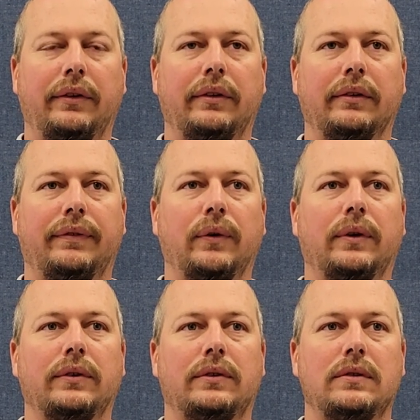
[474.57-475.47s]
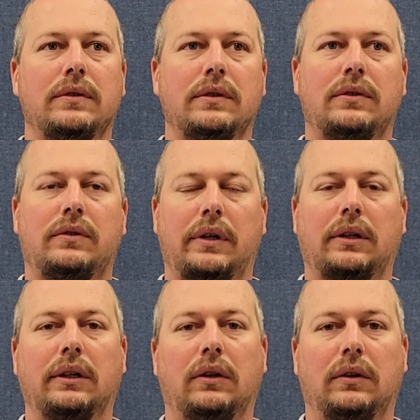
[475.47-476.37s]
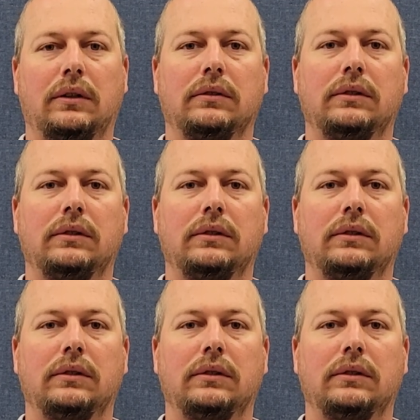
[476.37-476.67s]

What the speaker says: the focus is strictly on,